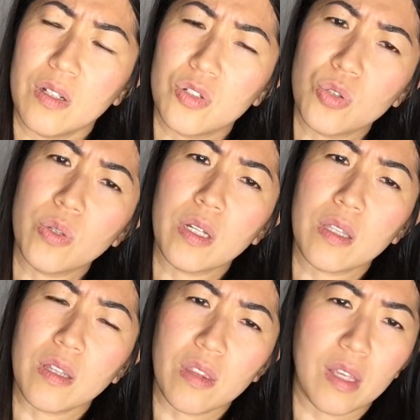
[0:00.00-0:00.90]

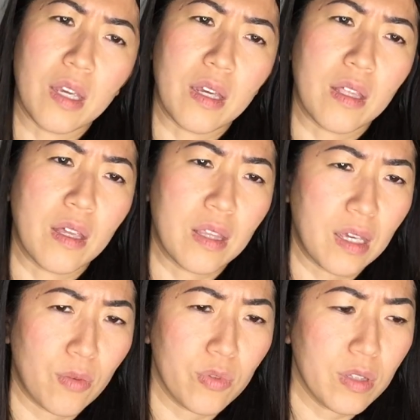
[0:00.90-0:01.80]
doing the thing
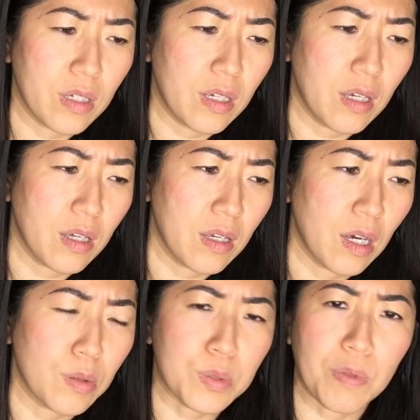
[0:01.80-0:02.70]
that really
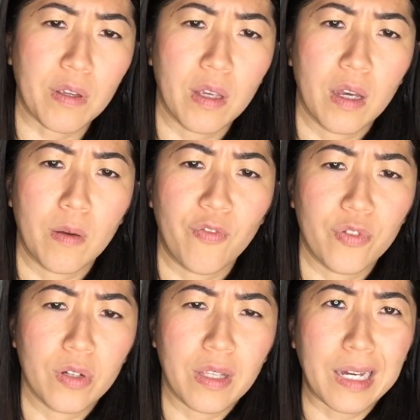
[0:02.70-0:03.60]
helps me
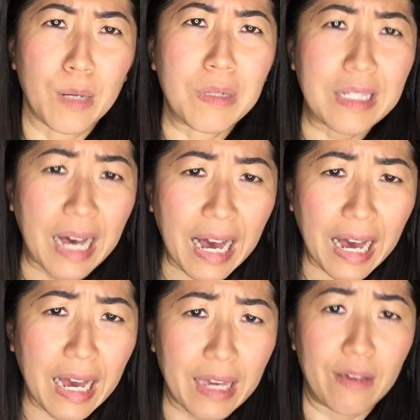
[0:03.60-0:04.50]
feel like I'm
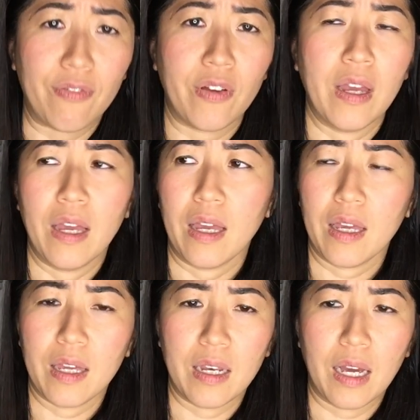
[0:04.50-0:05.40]
alive
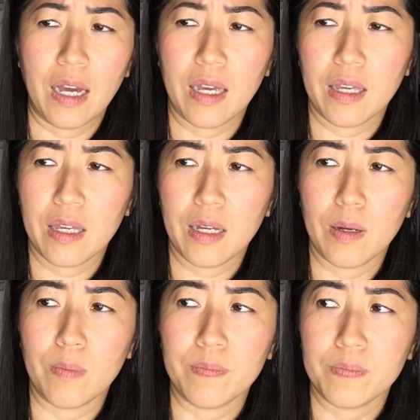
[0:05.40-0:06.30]
and I
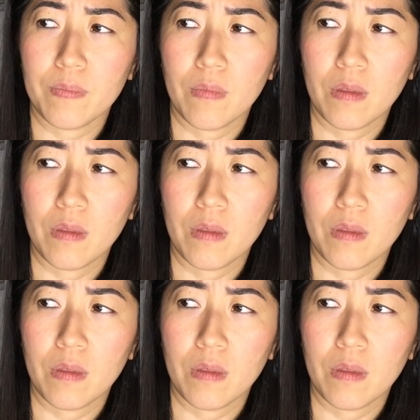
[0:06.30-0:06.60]
am